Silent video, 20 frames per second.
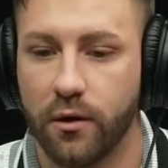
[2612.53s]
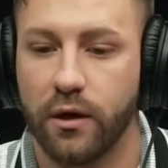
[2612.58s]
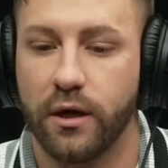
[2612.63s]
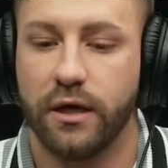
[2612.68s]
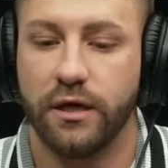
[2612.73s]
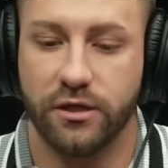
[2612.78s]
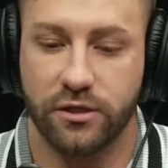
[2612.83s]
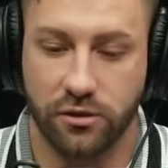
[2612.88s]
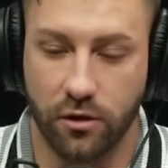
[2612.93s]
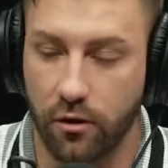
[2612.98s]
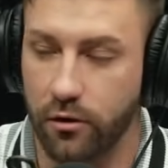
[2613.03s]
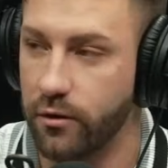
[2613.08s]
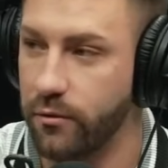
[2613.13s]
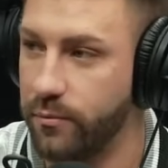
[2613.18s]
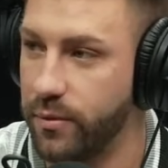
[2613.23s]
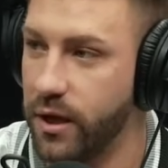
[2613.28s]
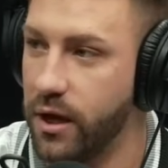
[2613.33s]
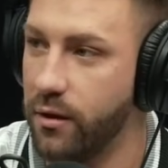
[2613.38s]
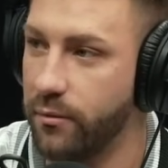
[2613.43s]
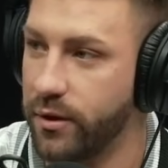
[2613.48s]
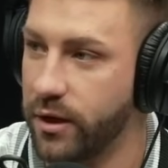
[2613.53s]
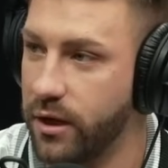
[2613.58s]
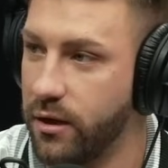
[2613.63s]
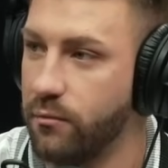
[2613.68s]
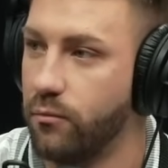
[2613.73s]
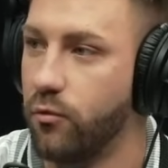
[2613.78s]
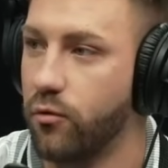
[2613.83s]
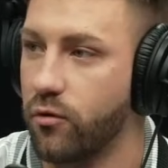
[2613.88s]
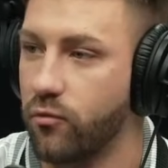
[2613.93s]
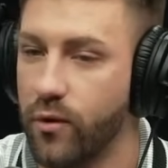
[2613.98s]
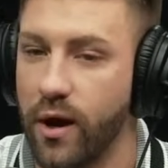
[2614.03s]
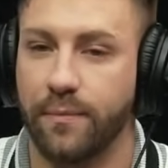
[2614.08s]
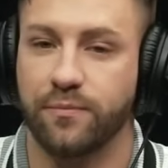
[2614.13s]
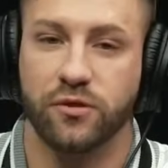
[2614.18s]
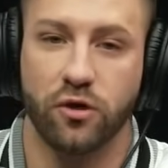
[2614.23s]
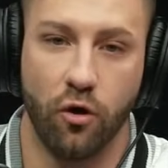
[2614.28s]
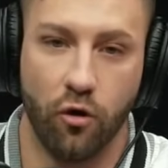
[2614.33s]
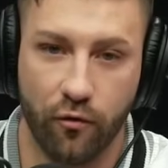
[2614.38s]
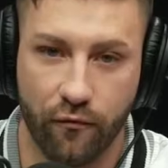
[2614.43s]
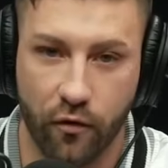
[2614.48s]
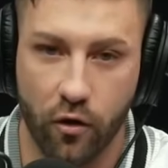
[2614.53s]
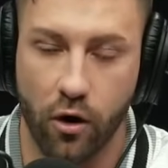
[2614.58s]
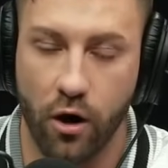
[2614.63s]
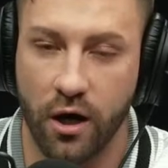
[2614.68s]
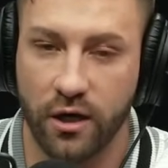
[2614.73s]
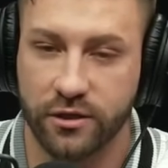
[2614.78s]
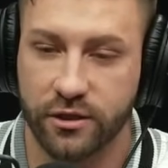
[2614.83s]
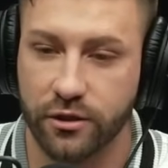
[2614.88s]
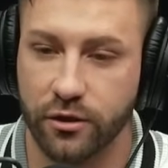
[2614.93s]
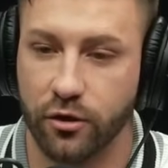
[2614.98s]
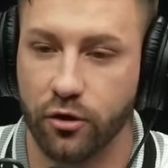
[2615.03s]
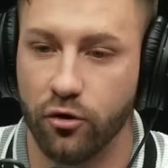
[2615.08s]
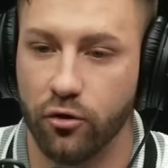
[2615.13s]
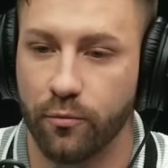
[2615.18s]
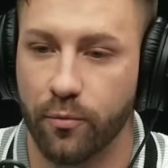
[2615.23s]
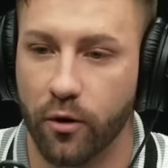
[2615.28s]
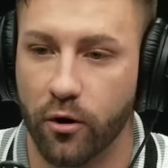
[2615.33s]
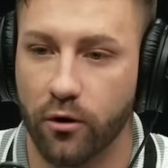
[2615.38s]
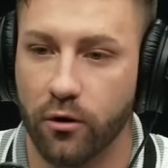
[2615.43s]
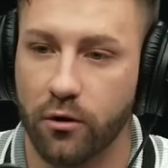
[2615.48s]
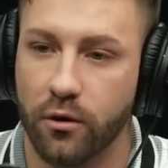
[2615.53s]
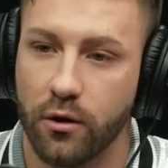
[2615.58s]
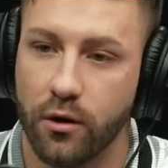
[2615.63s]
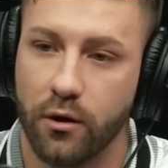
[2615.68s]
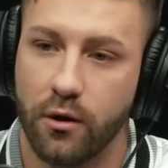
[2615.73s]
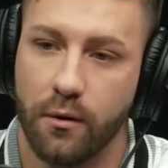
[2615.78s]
He's starting to be able to get more reps over Austin Hooper.